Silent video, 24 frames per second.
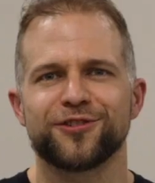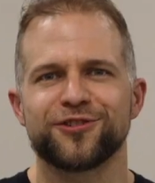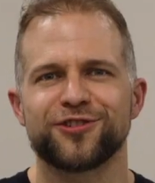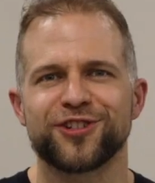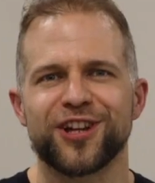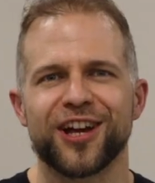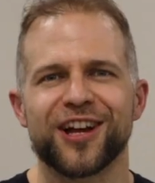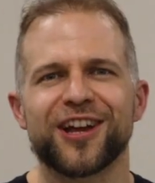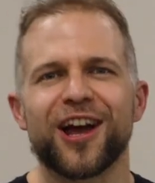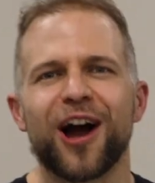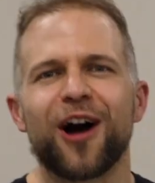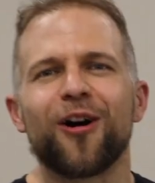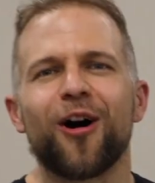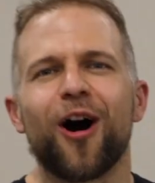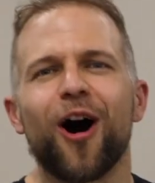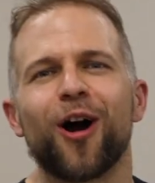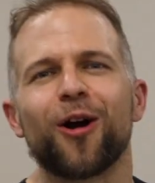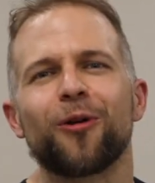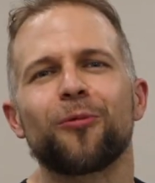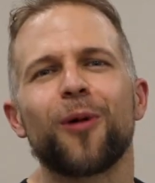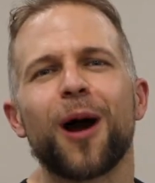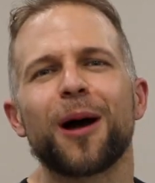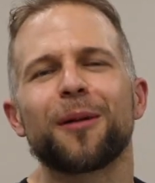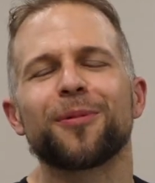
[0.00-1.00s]
Check out
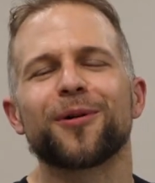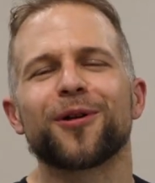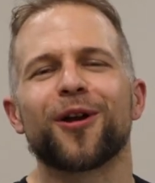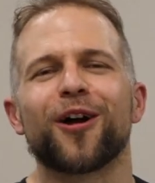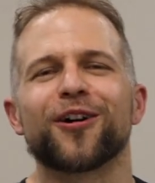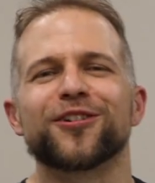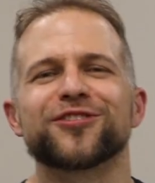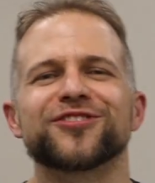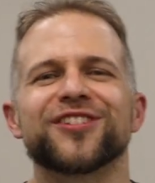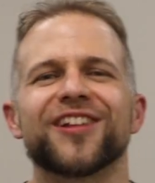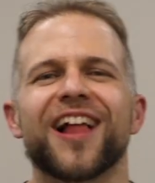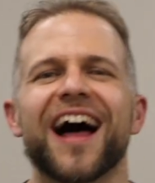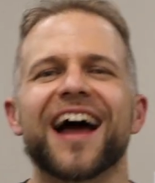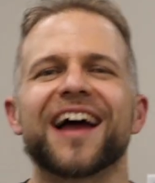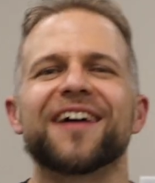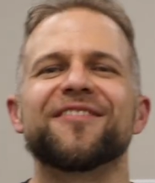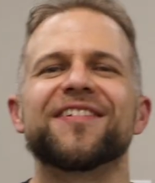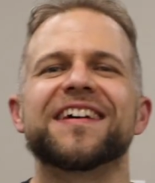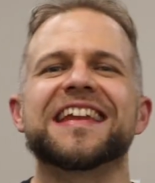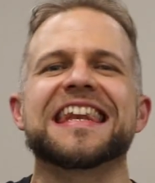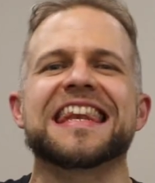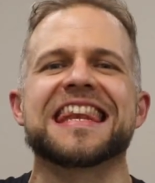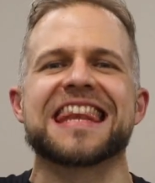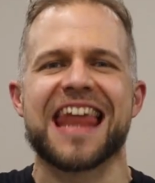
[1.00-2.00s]
our webinars live
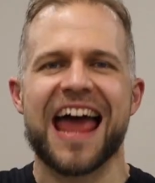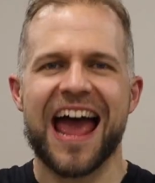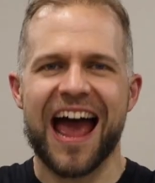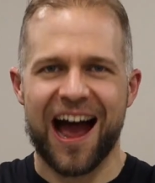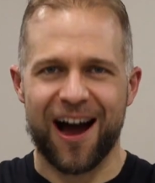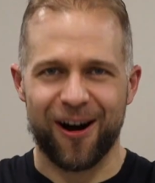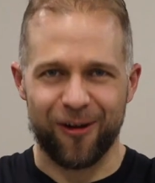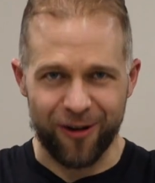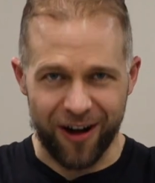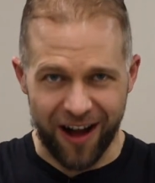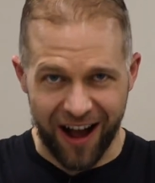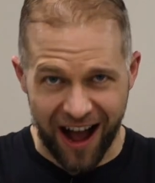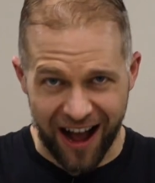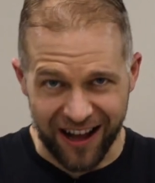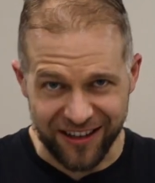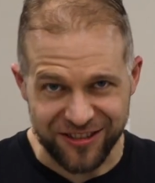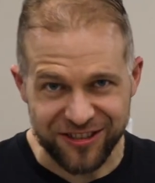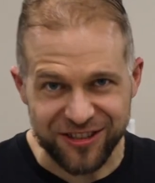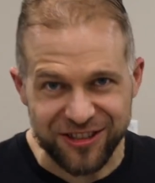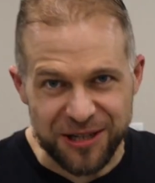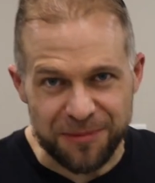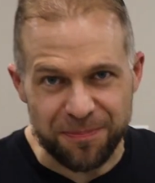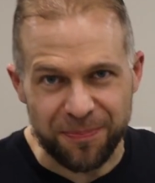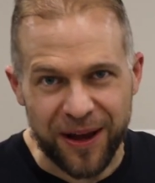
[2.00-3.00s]
now on
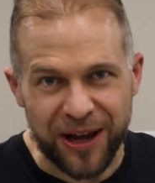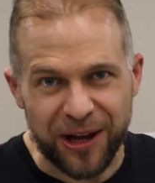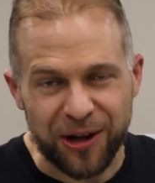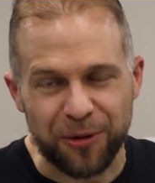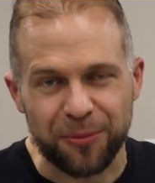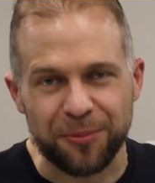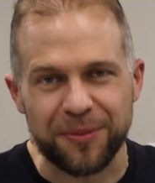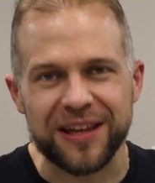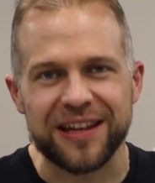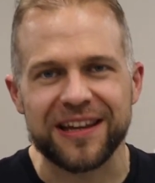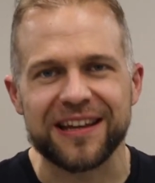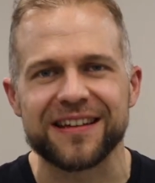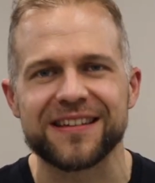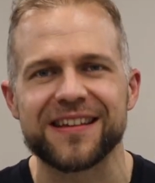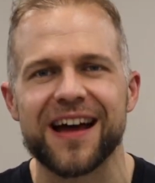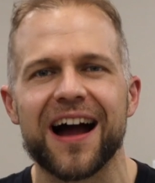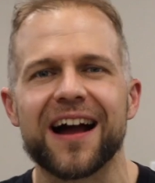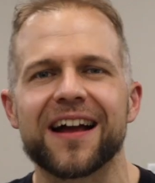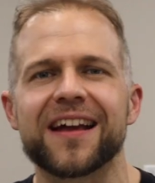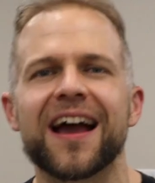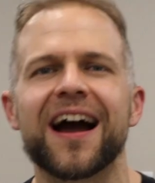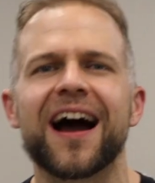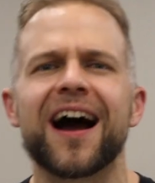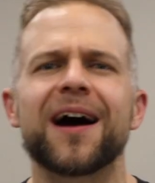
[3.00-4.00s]

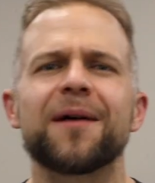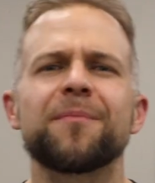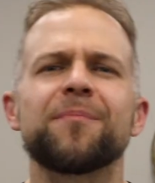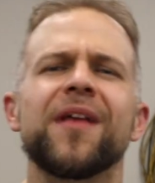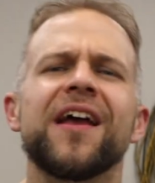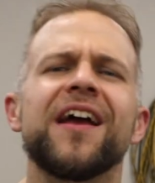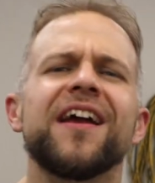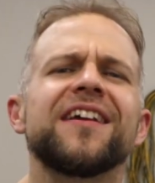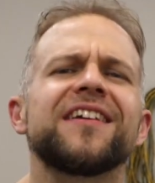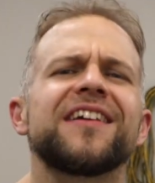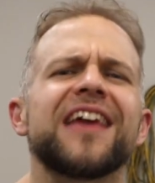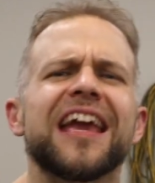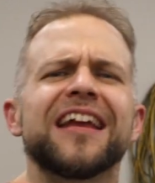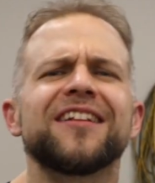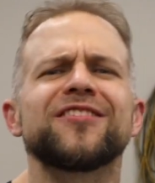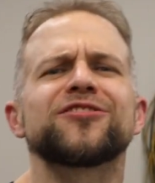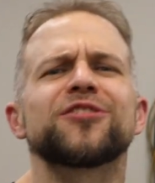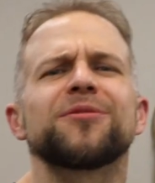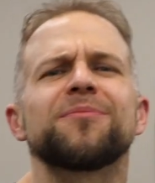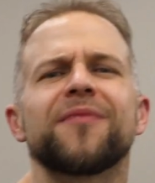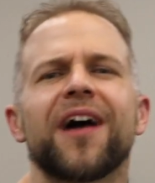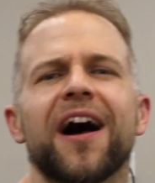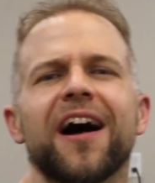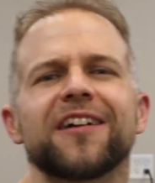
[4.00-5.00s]
slipanglemedia.com. Gain
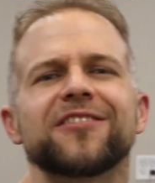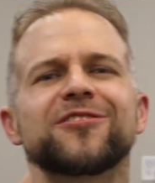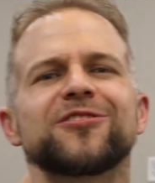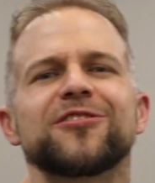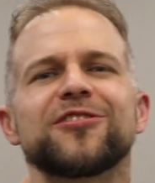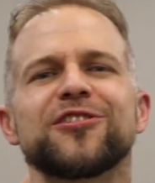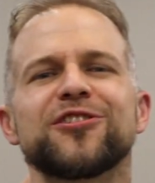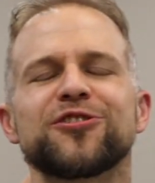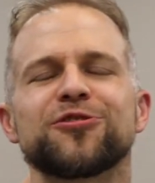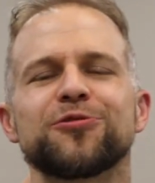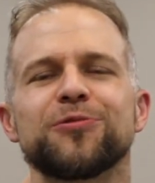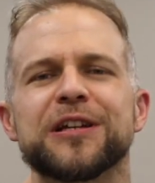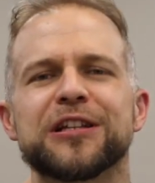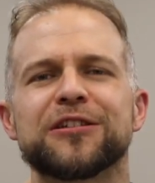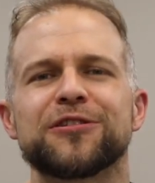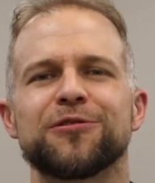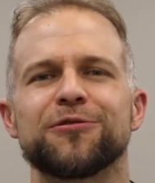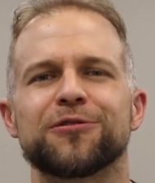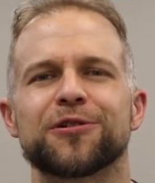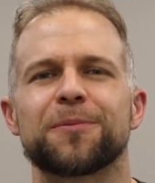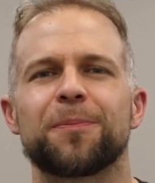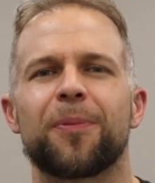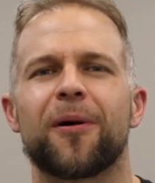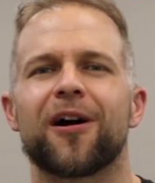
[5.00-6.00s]
some knowledge of these sweet
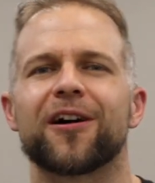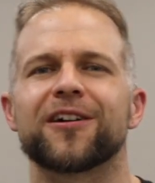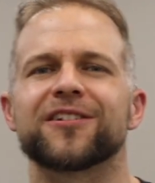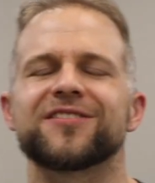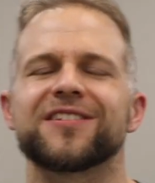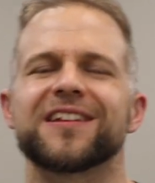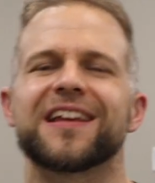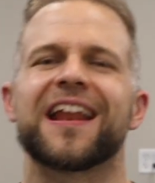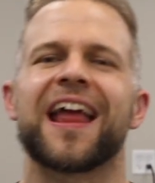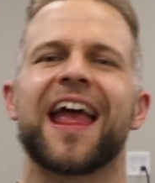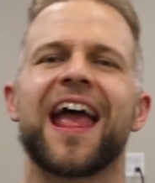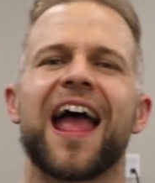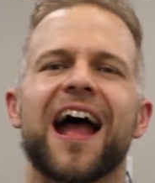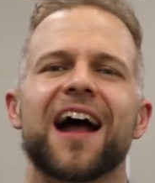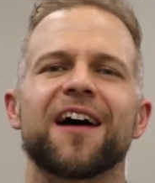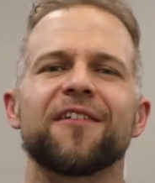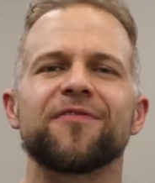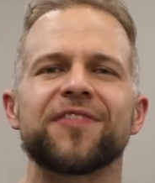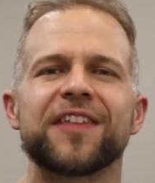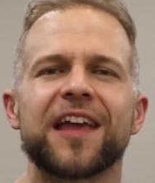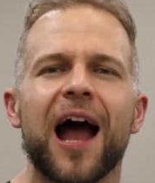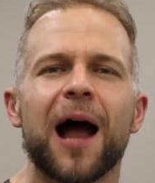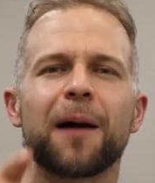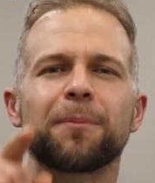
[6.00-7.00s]
tuner parts and
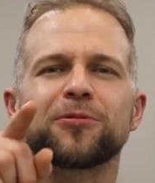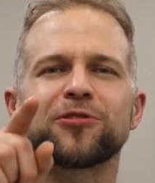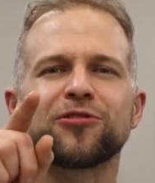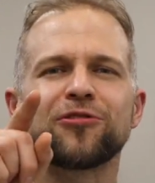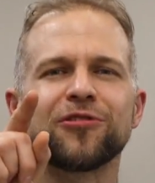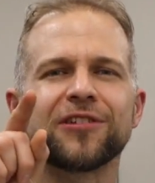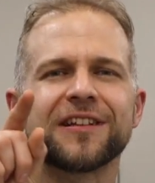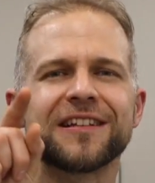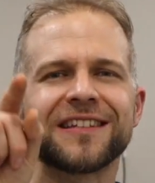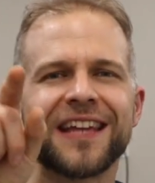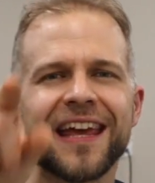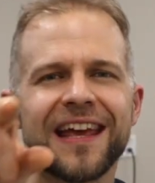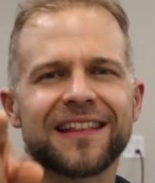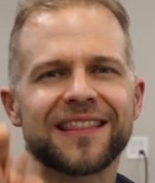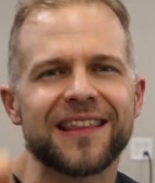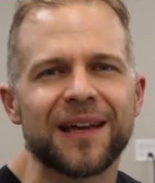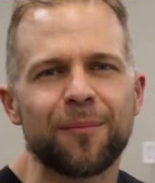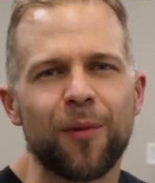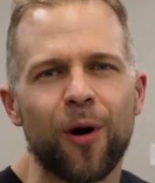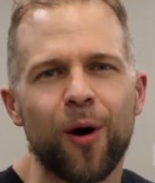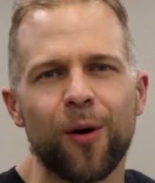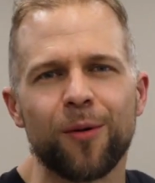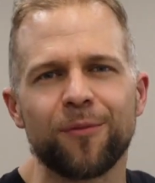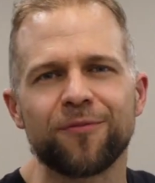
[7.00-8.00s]
have the opportunity to take
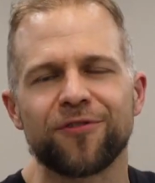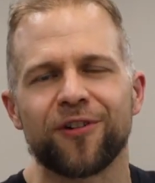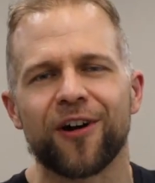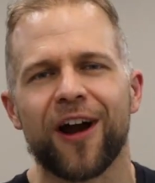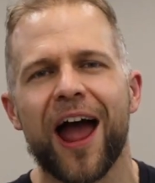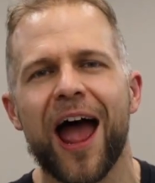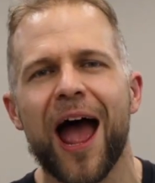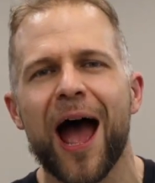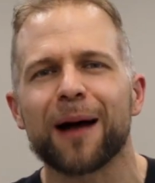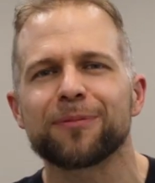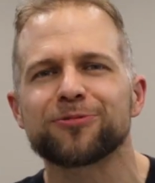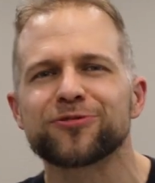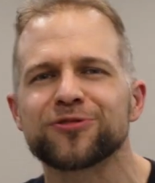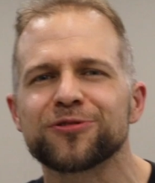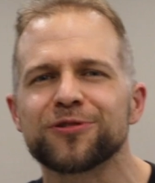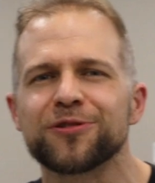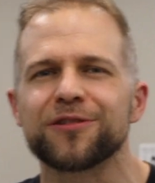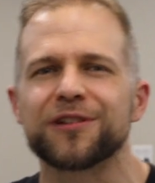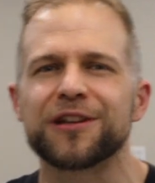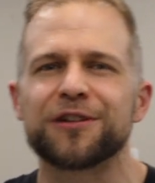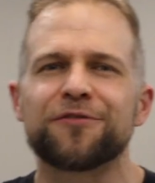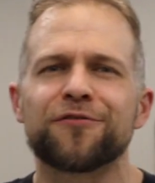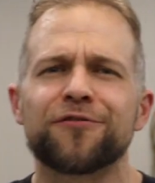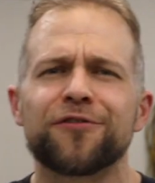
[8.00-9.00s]
them home for
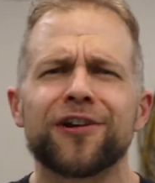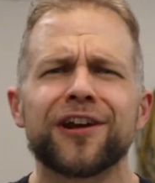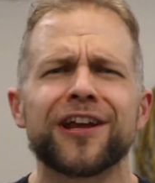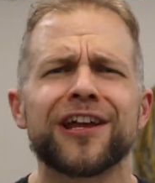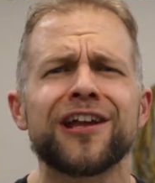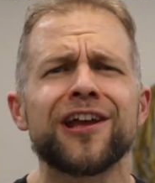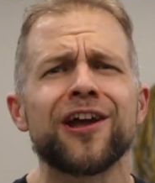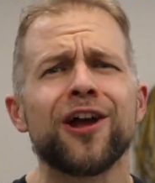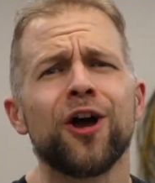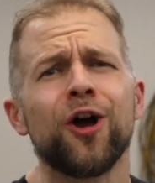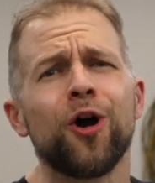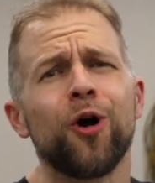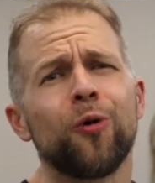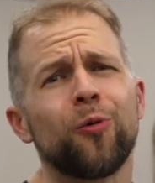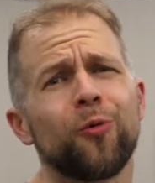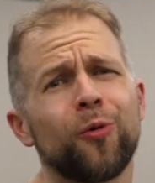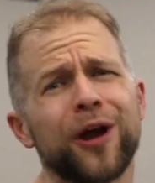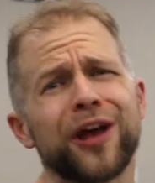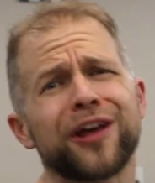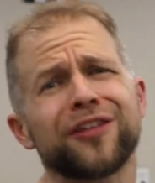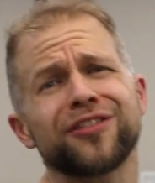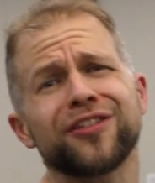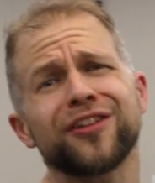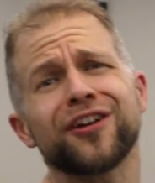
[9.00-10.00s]
absolutely free
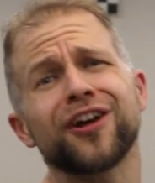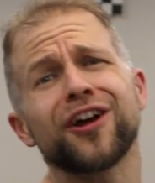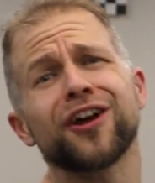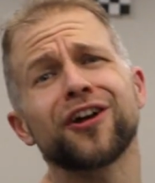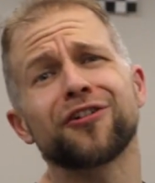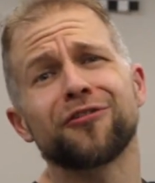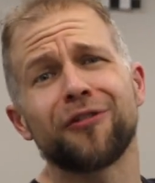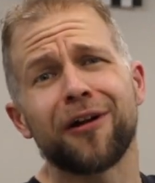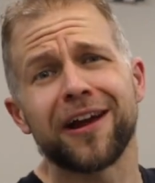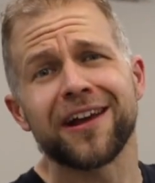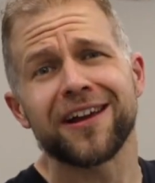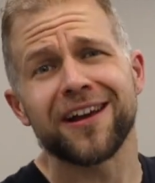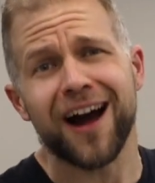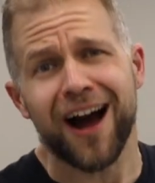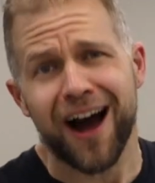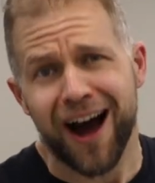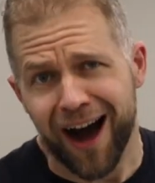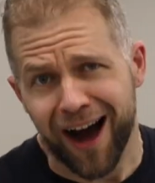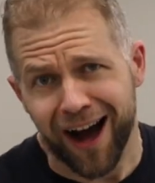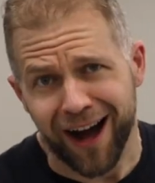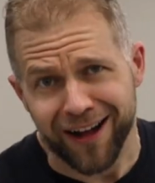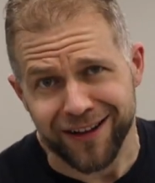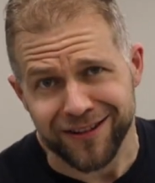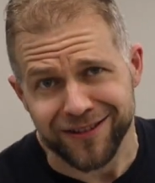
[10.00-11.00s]
with great
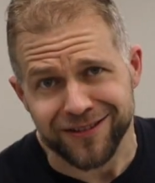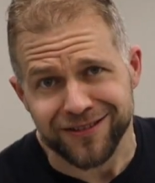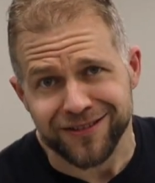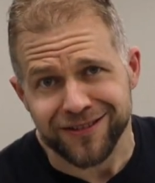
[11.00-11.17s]
odds.